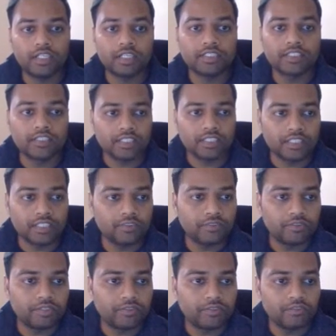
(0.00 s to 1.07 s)
as I said
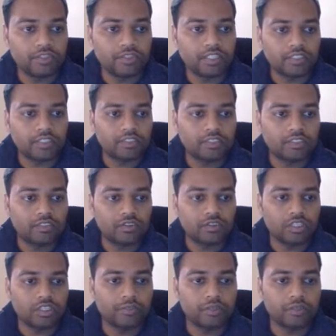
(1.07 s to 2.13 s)
when we were like
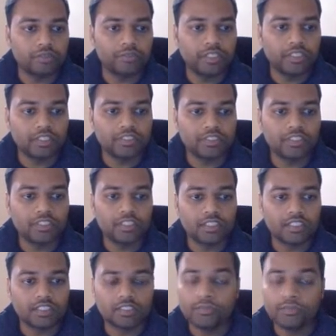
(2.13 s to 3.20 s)
talking about appearances and
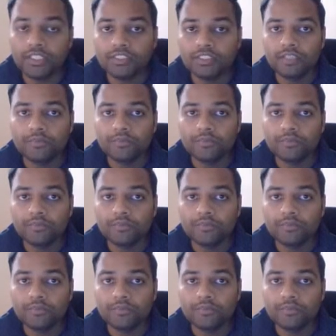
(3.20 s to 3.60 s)
customize.